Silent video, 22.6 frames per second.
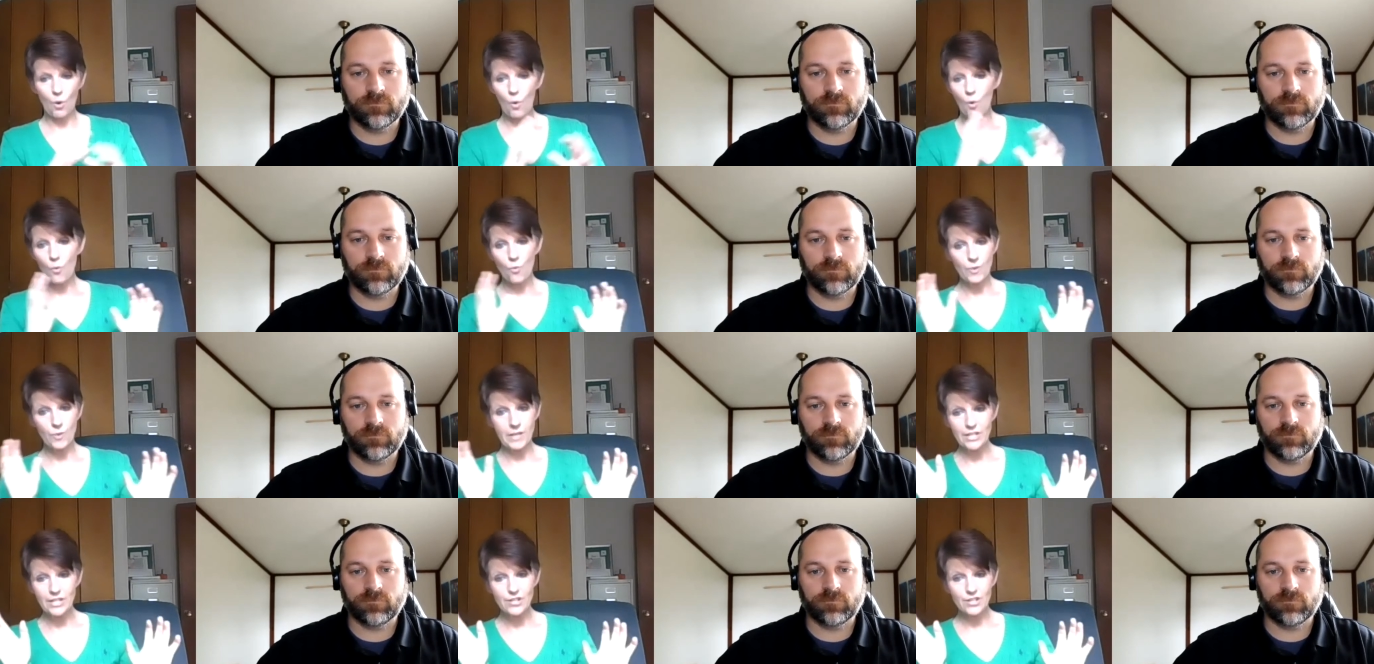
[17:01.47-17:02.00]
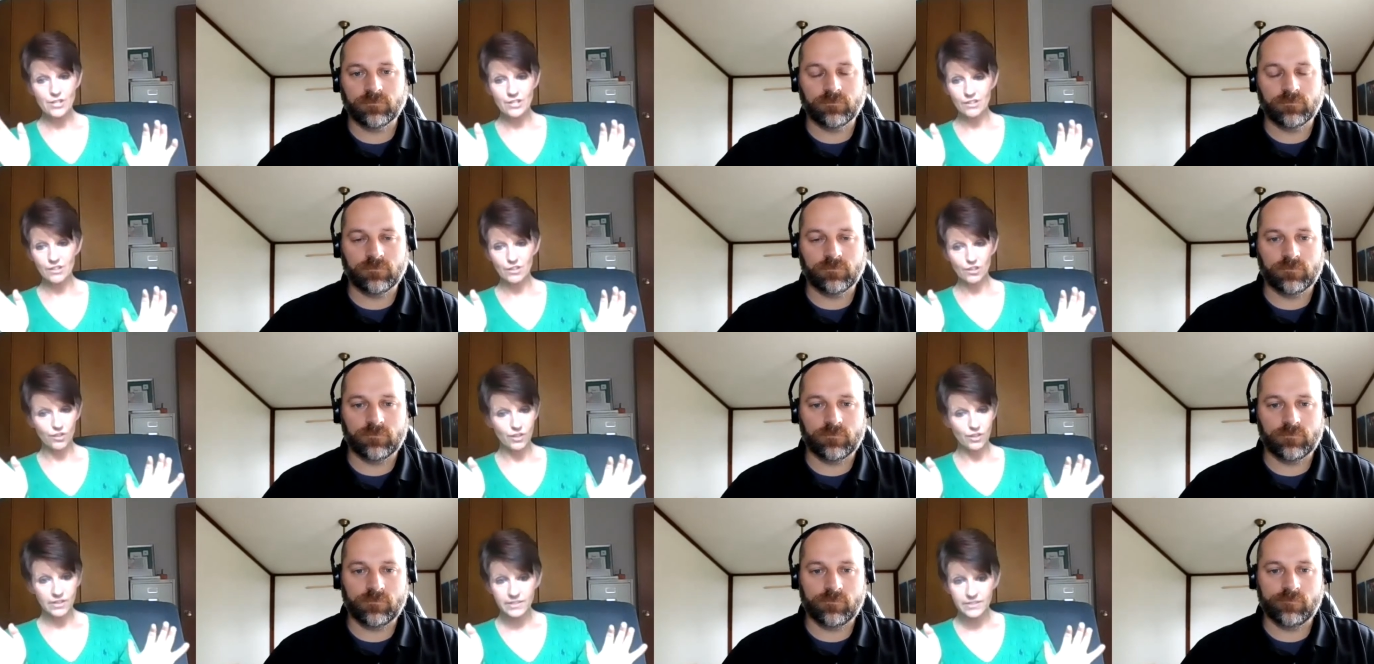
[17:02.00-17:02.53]
Speaker 1: oh, we should
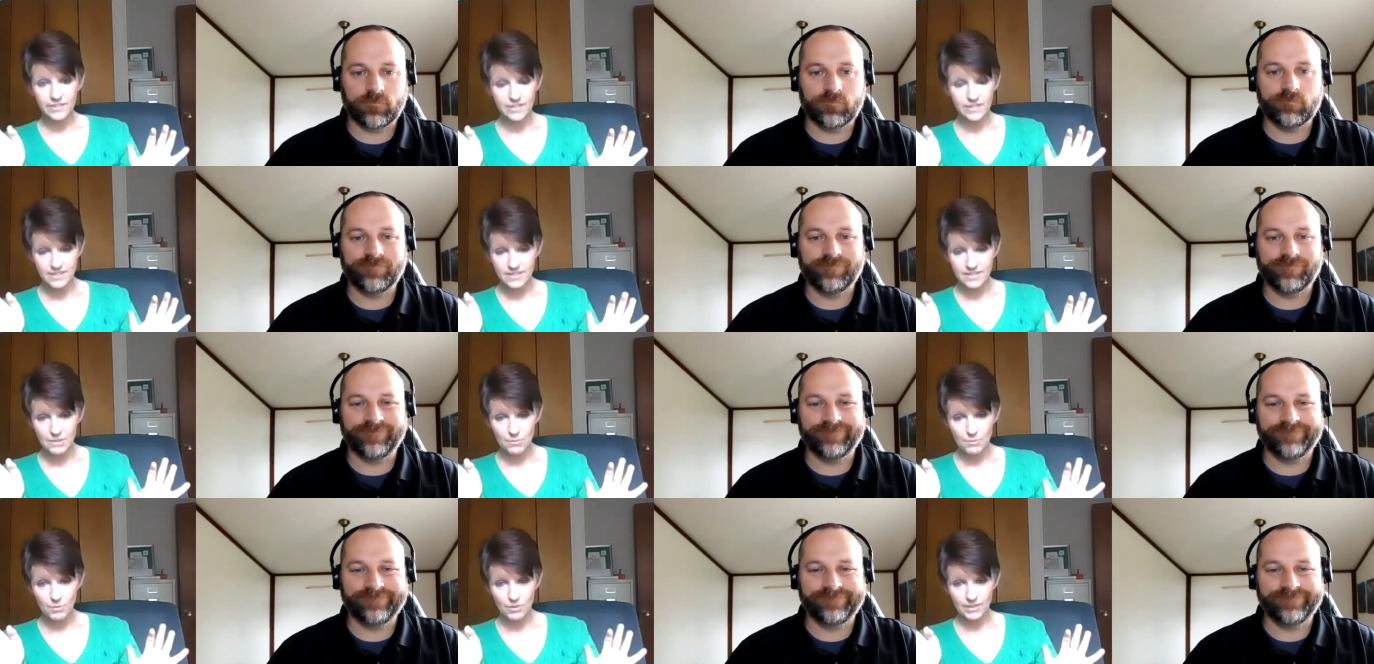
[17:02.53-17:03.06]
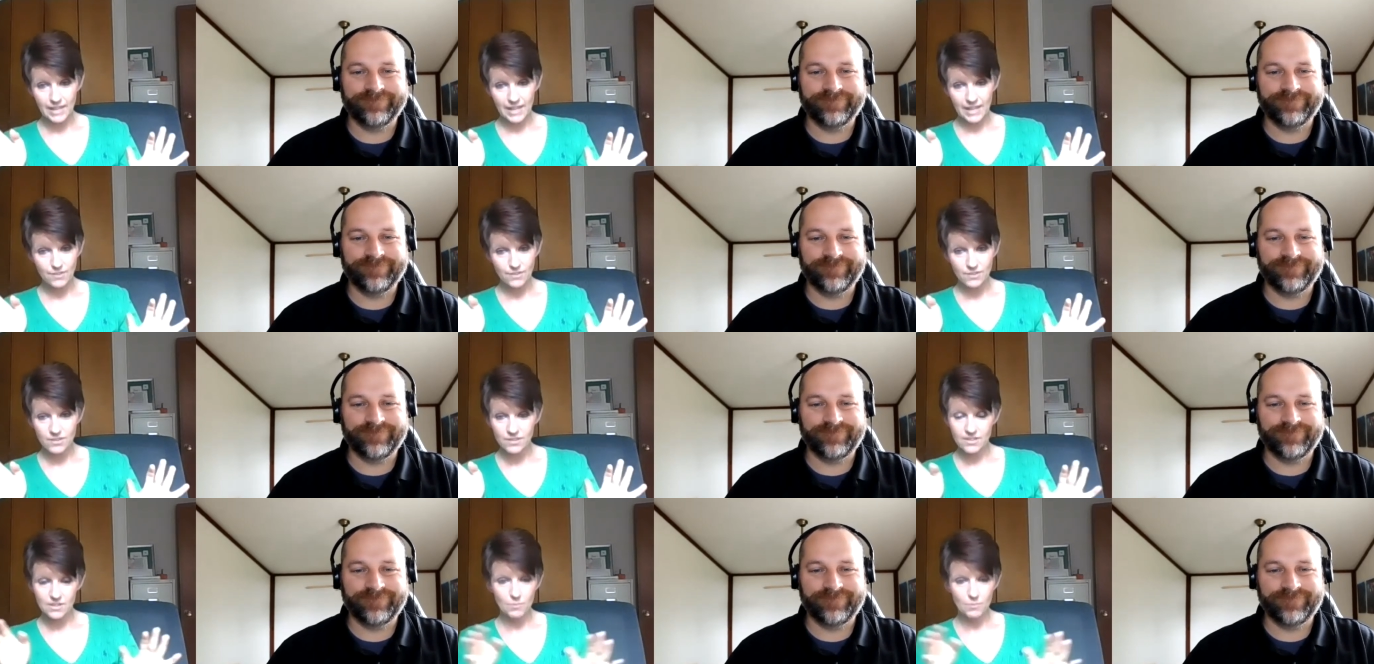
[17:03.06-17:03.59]
look to see what the
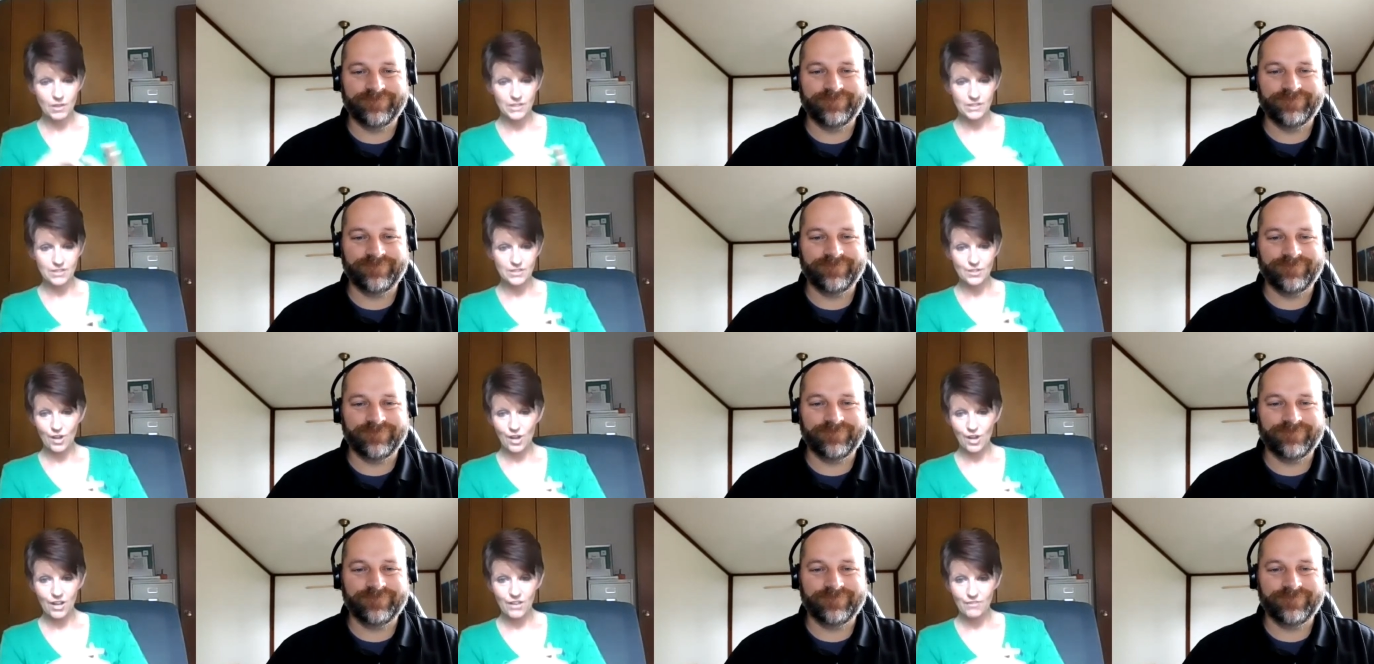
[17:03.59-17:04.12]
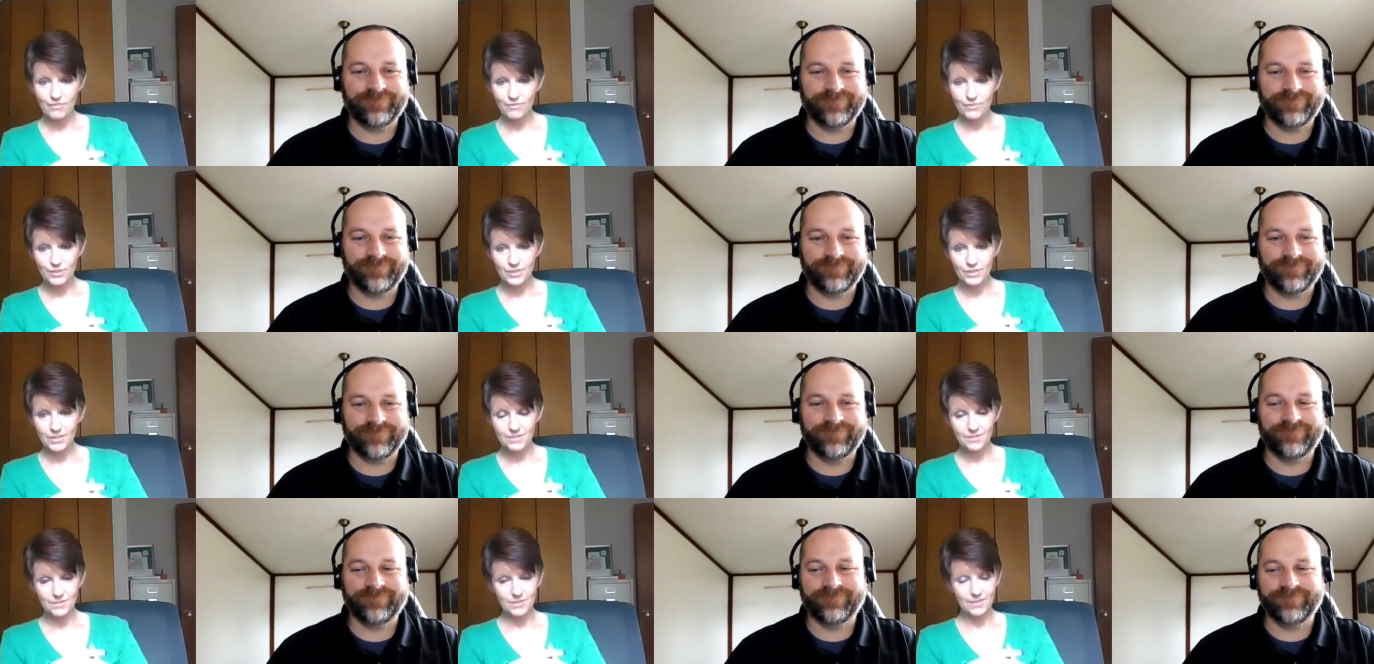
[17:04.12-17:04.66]
health system wants to offer
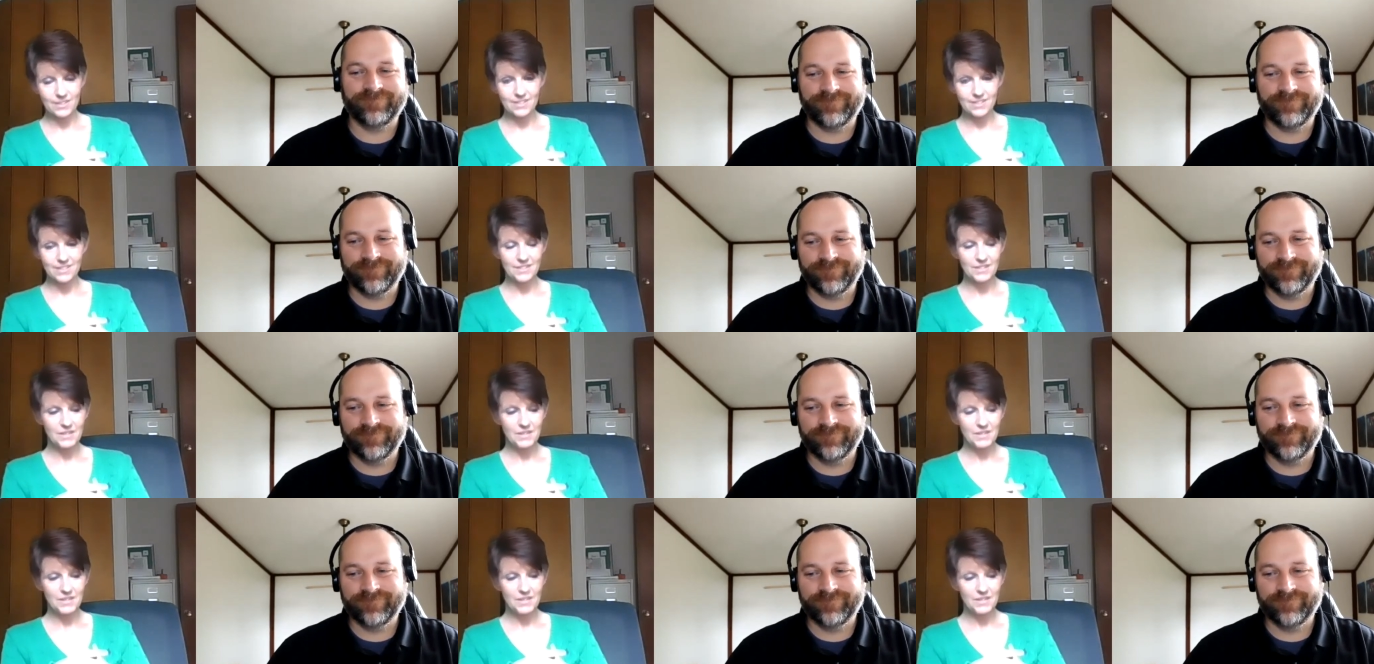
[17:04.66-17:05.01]
us because